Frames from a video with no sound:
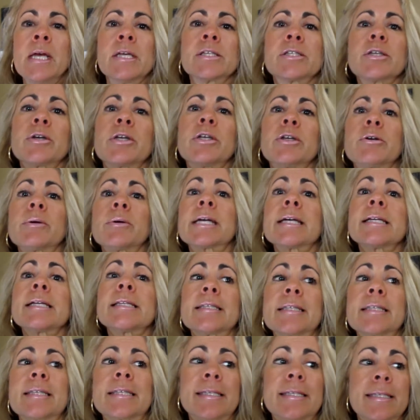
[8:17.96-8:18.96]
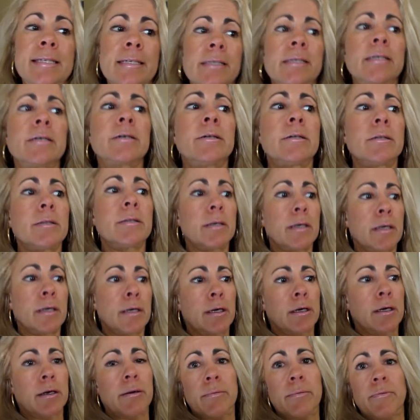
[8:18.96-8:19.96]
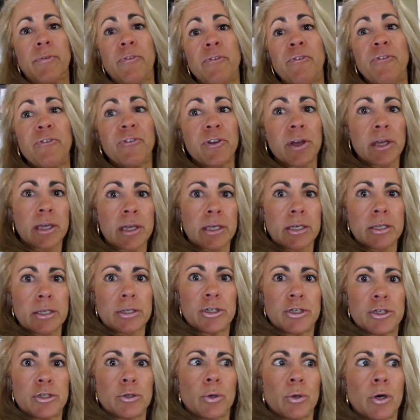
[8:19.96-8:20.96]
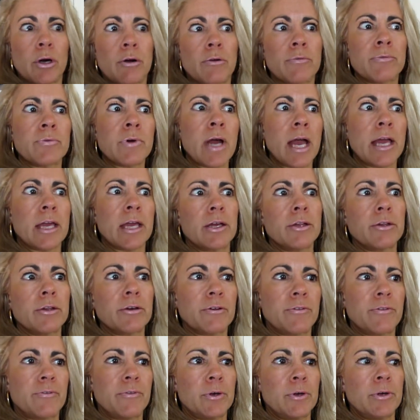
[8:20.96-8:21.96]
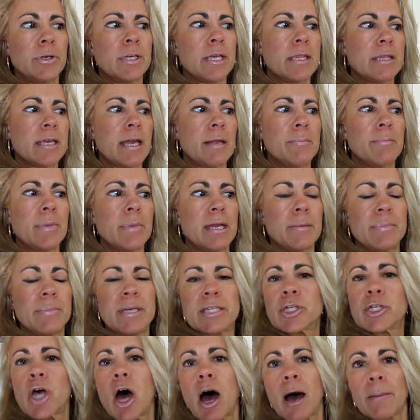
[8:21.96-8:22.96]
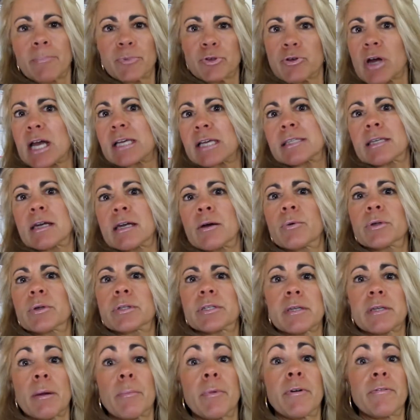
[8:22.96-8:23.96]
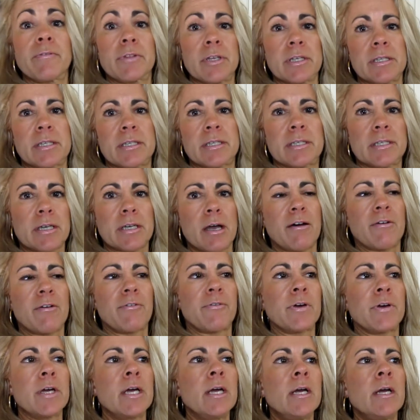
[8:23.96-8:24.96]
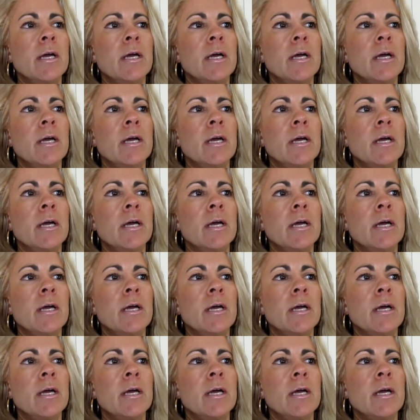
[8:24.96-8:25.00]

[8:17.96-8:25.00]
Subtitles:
So you can still feed your regular food and then maybe top dress it with some of this stuff.